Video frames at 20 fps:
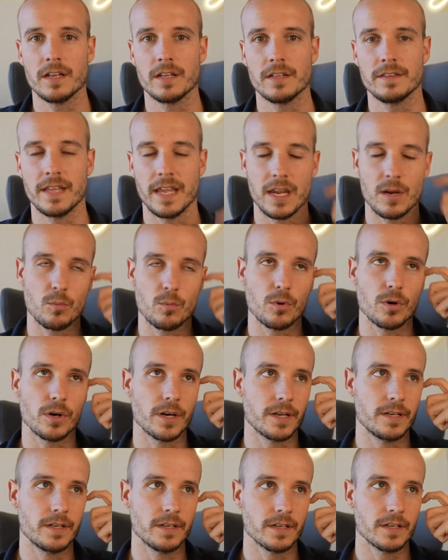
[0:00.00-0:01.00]
they
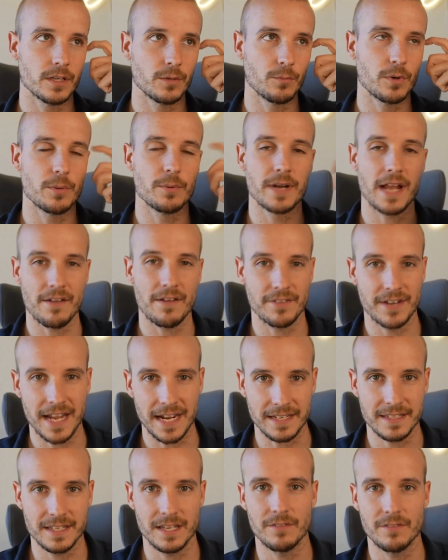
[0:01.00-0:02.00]
would, we would have an
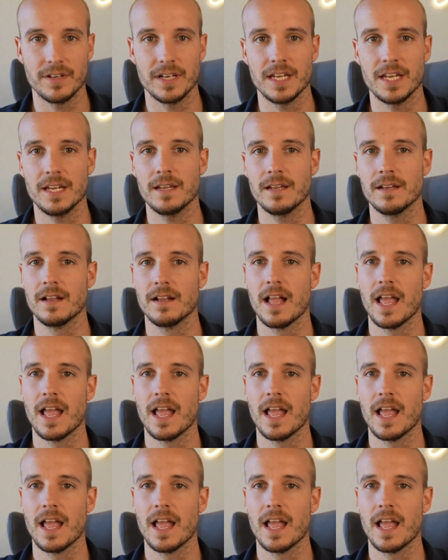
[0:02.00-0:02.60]
activity